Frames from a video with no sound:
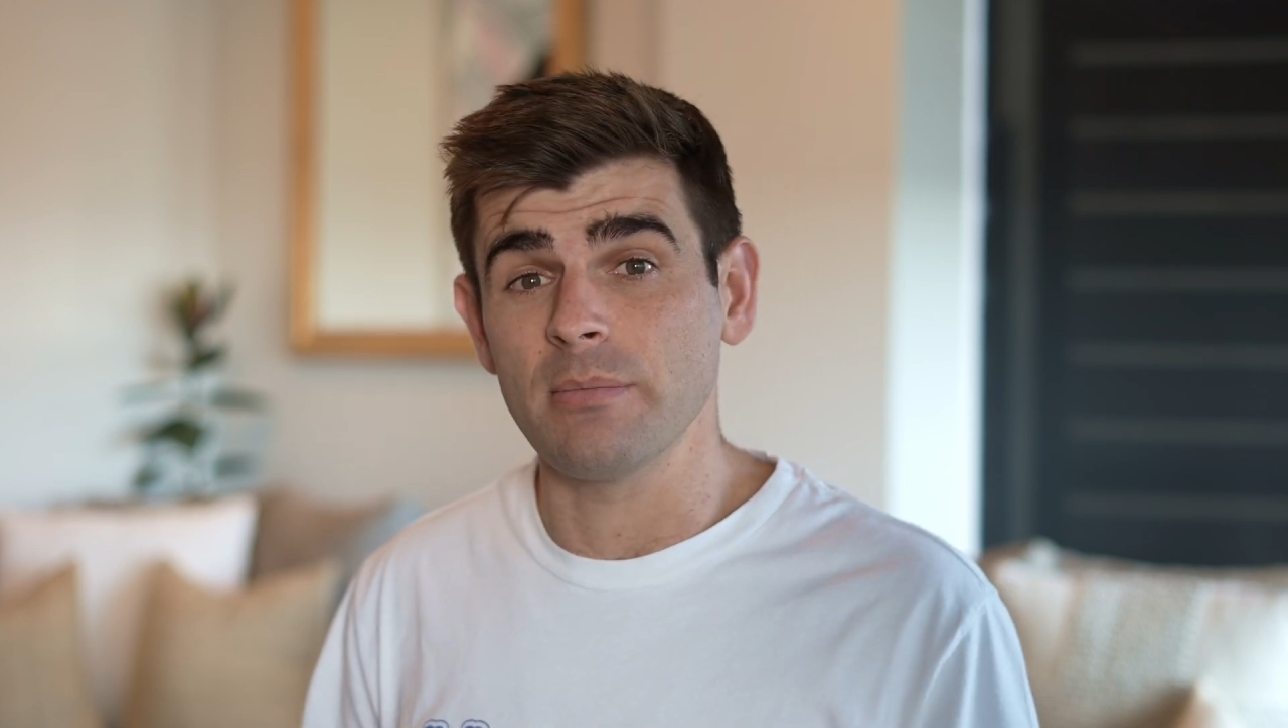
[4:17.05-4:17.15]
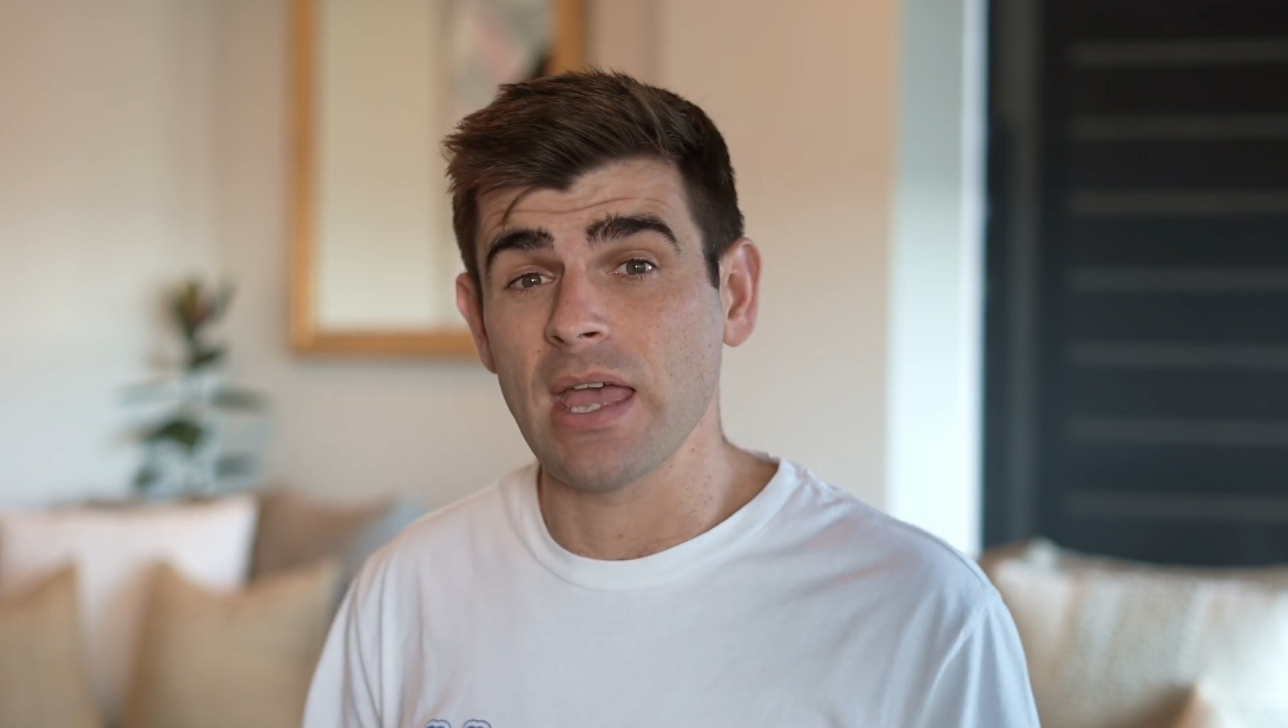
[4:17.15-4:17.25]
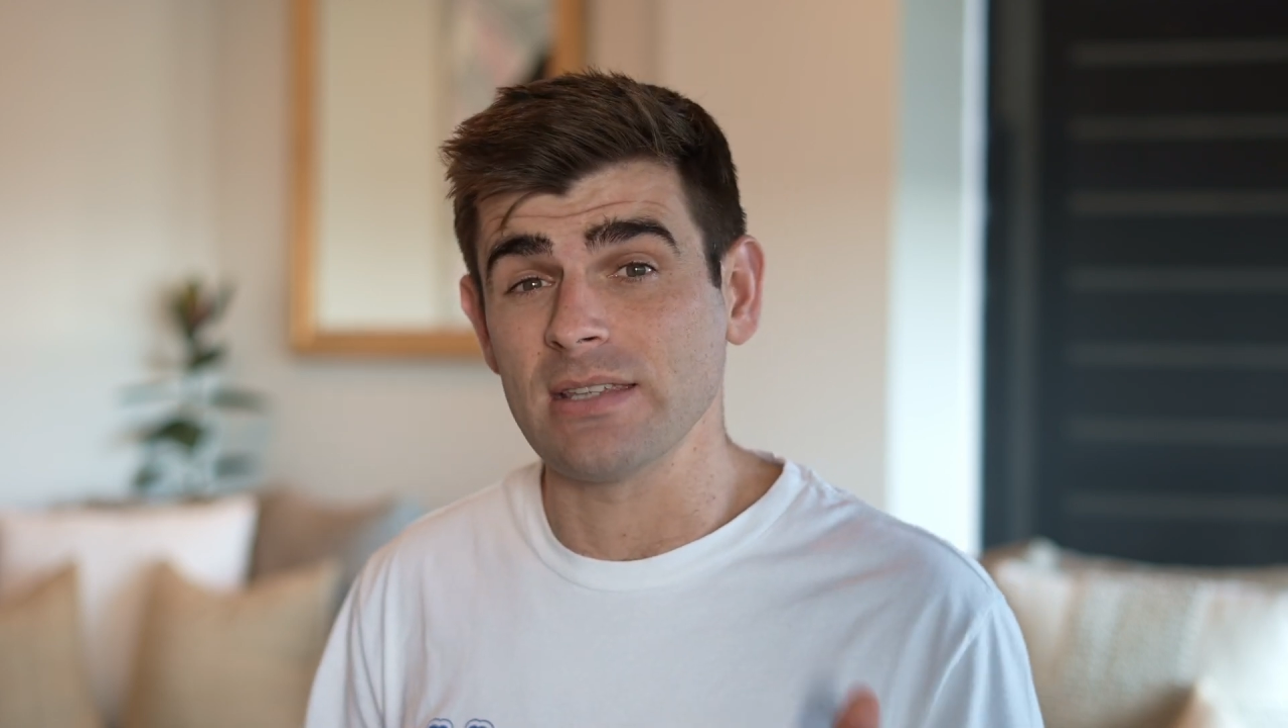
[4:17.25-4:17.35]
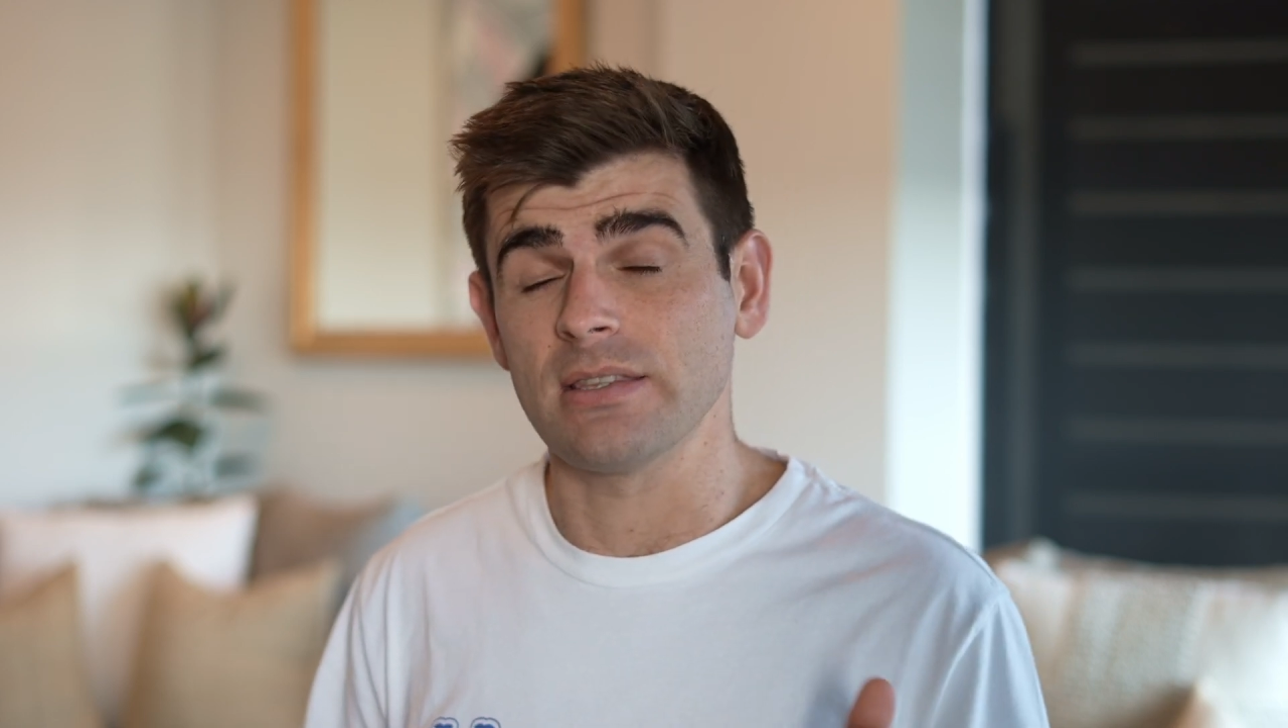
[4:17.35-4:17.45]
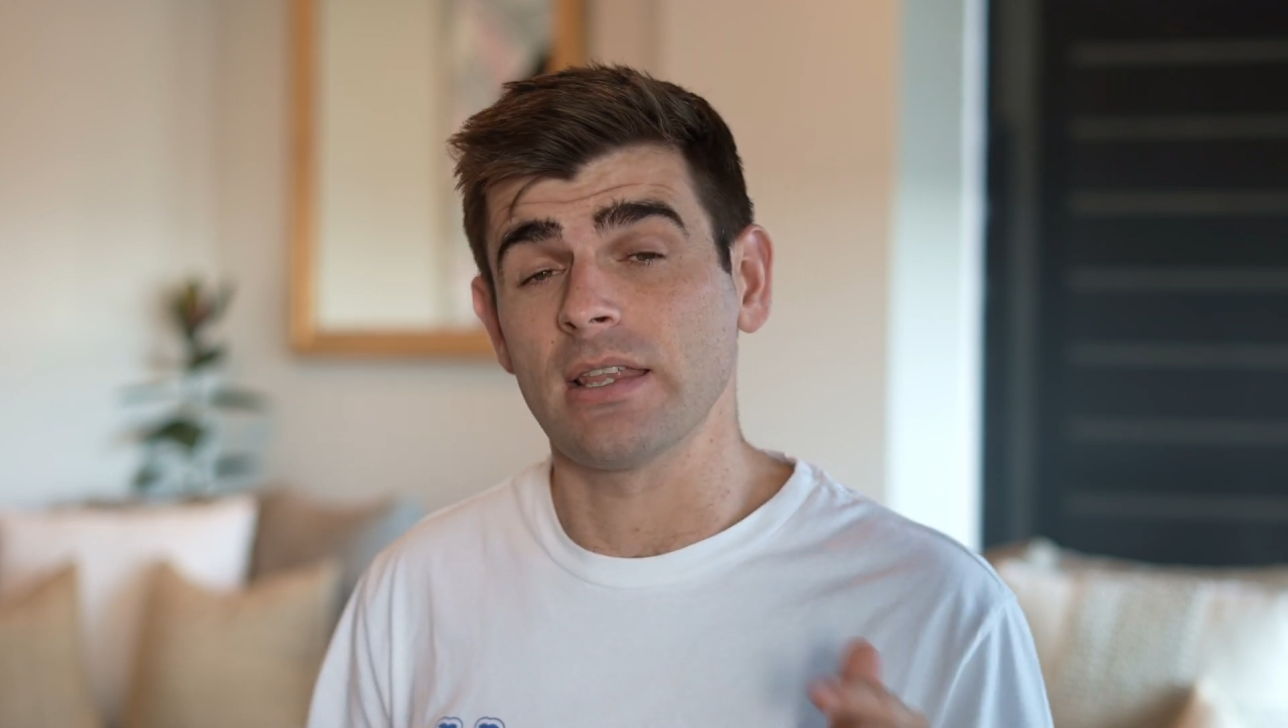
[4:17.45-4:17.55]

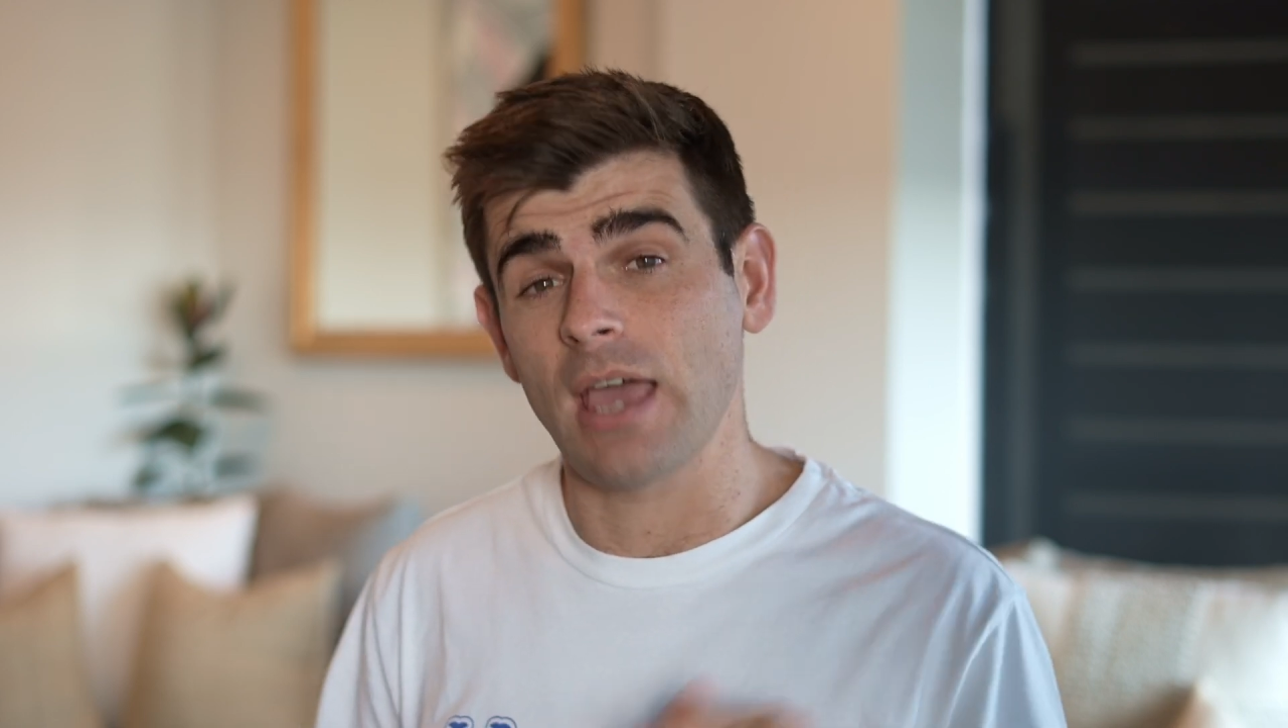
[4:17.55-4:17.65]
as in the